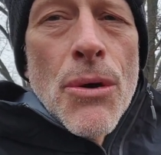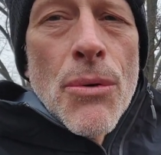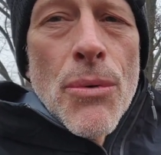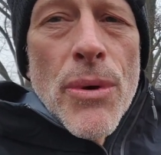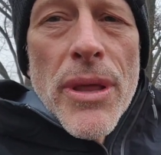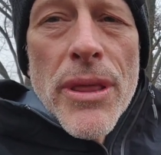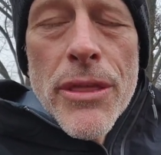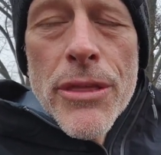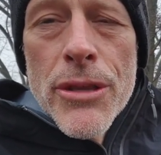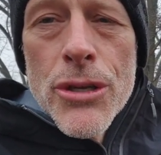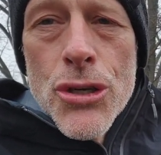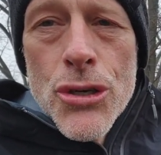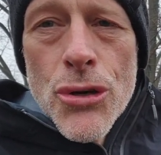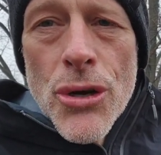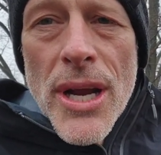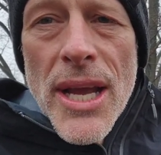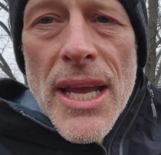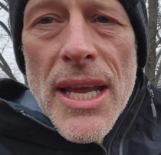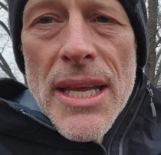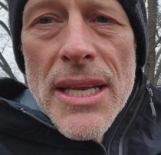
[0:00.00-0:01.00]
with the
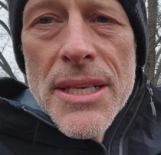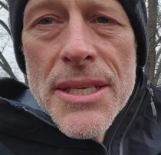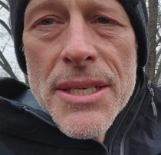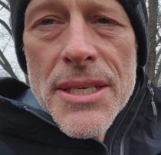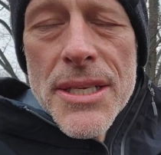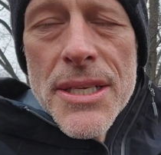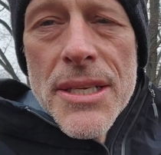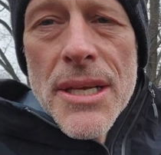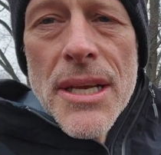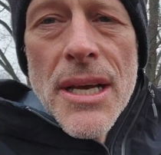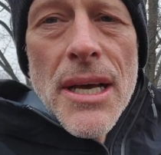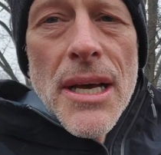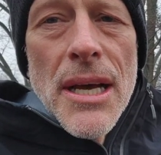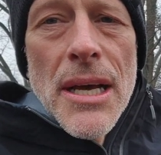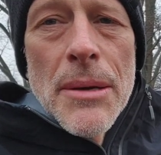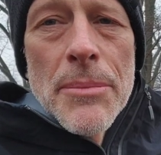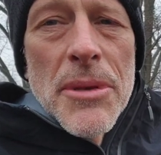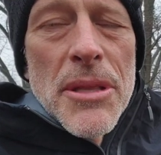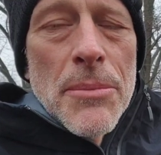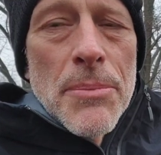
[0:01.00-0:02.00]
trains
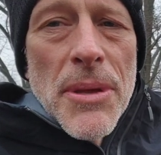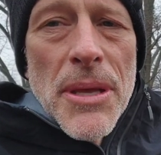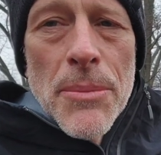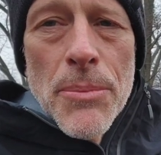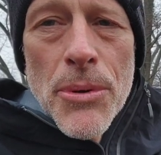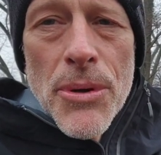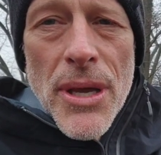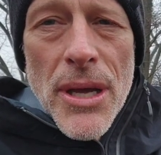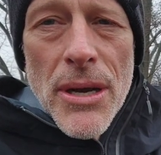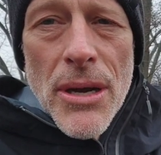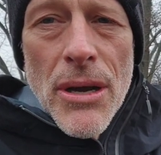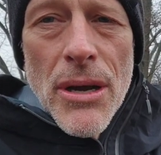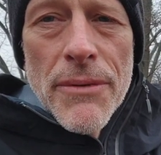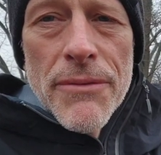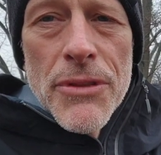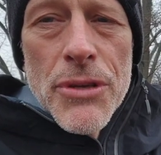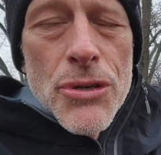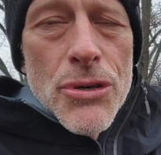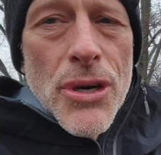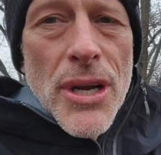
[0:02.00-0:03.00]
um, and the people getting
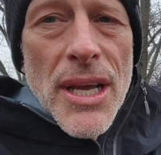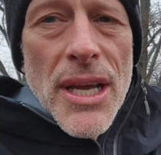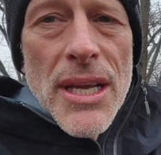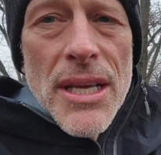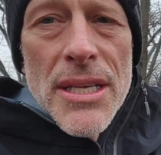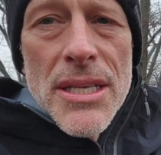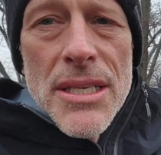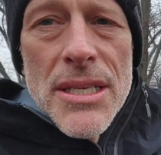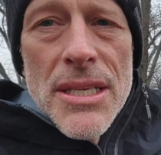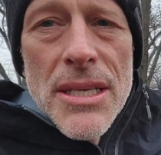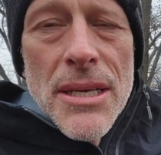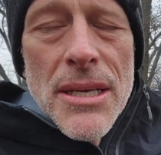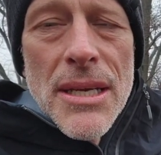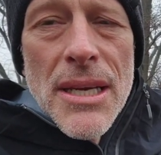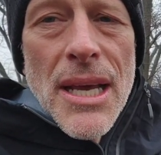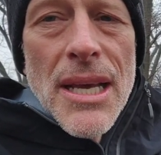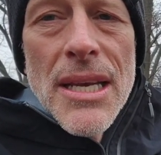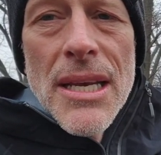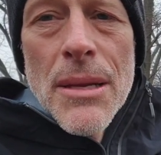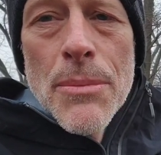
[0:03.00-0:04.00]
off the trains,
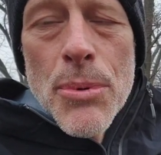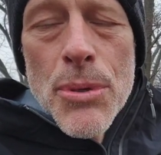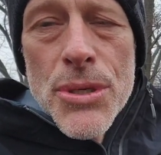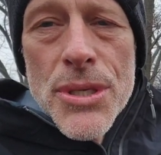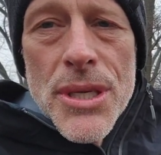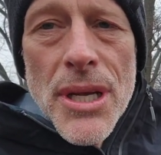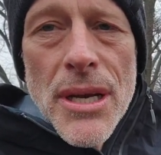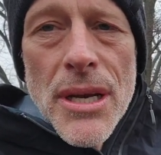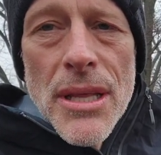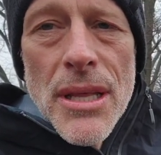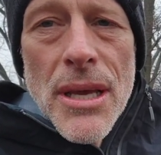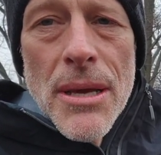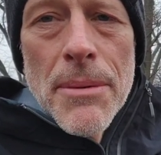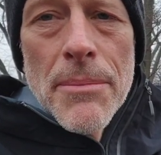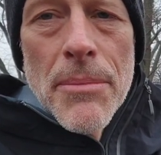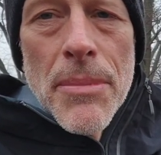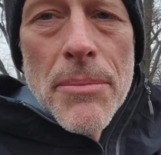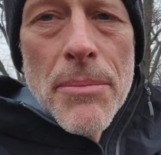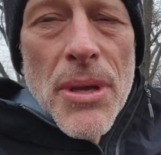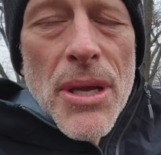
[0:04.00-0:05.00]
and 90% of
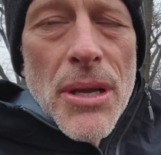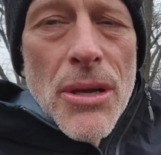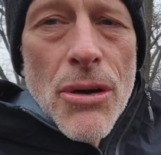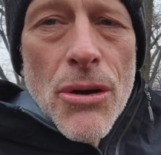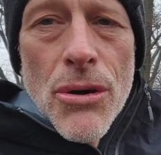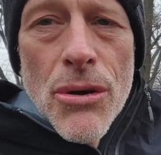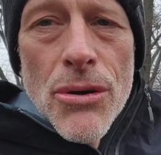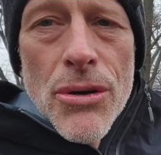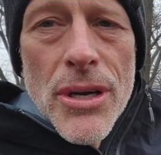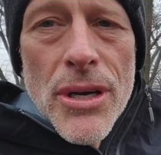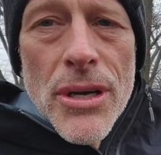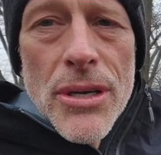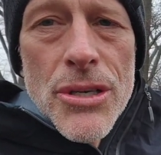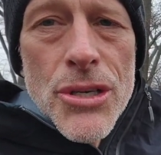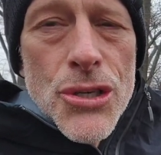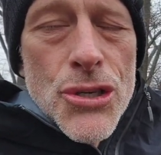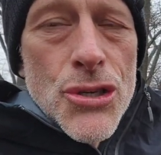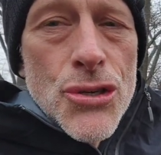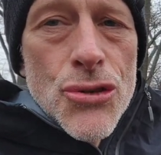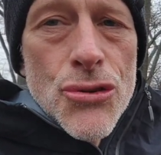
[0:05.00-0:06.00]
them being
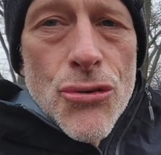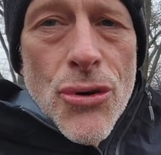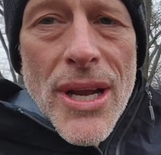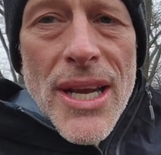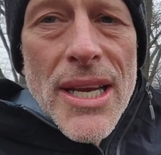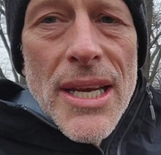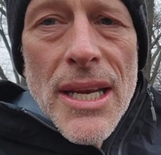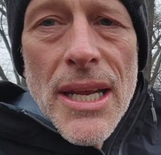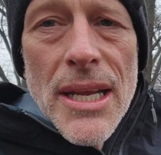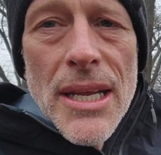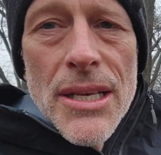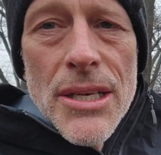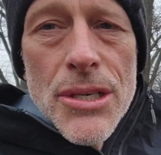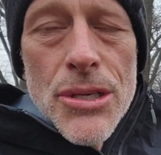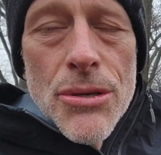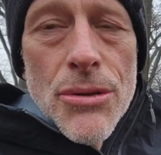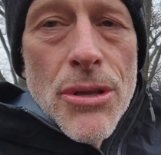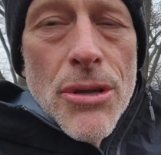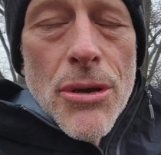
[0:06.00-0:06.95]
herded straight into.